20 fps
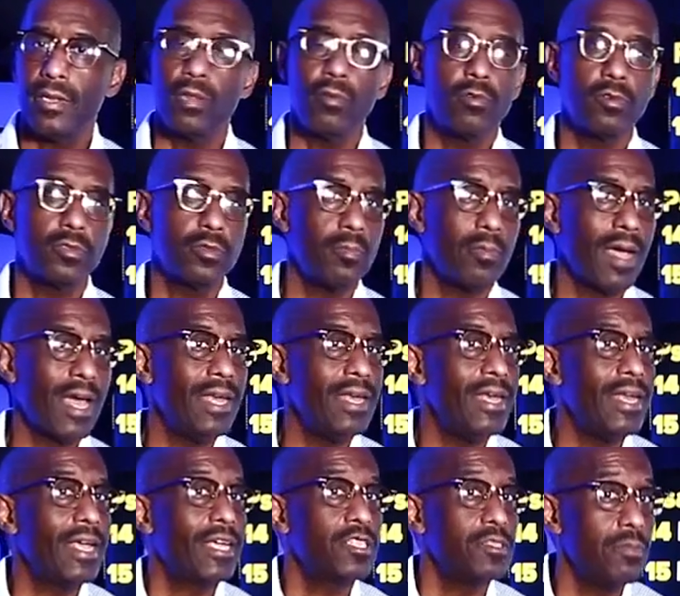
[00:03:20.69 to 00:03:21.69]
In other words, my
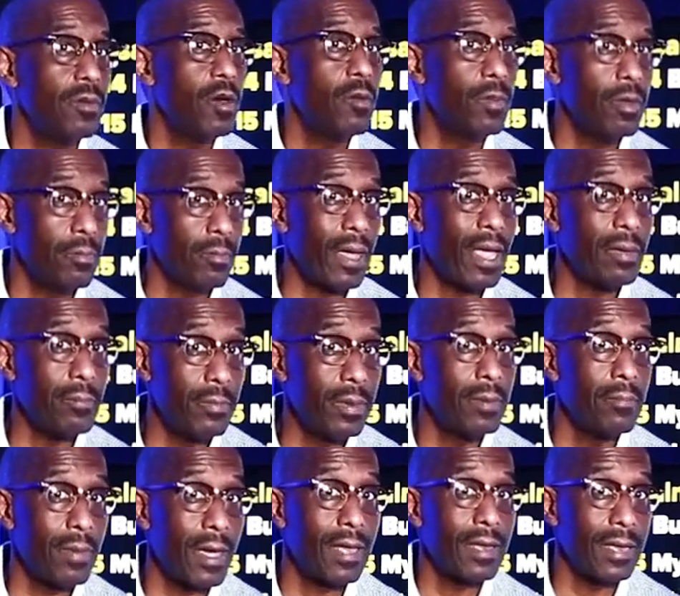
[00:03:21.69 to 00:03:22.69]
next moment might
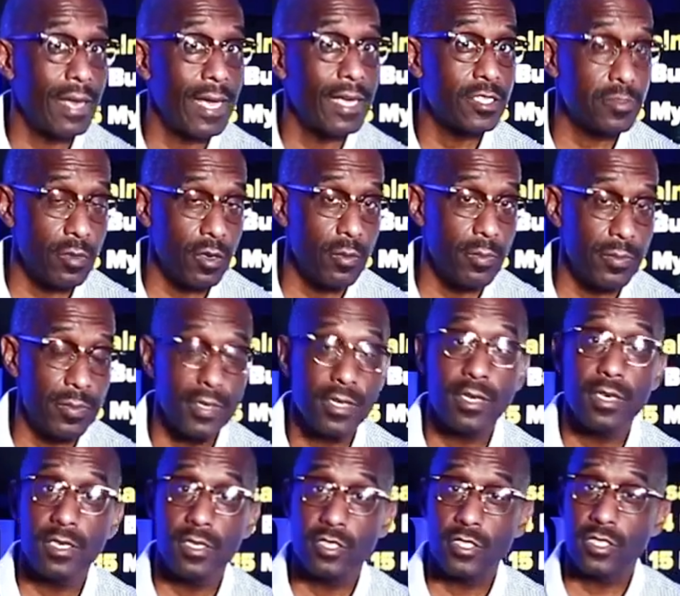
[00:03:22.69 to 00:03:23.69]
be my last moment
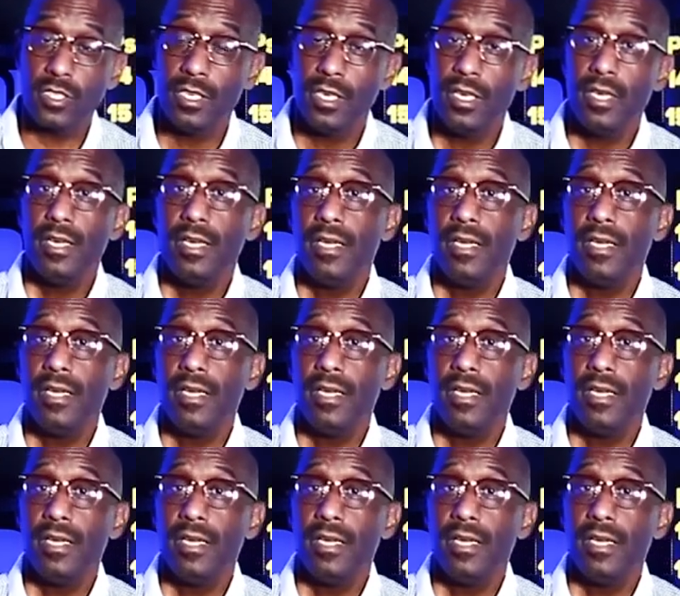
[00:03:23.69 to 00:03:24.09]
because